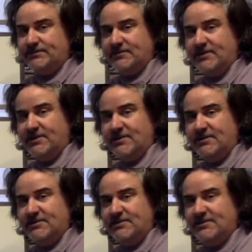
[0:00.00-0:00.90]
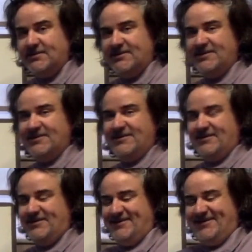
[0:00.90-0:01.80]
She looks like a
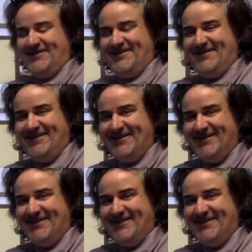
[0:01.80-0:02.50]
tiger.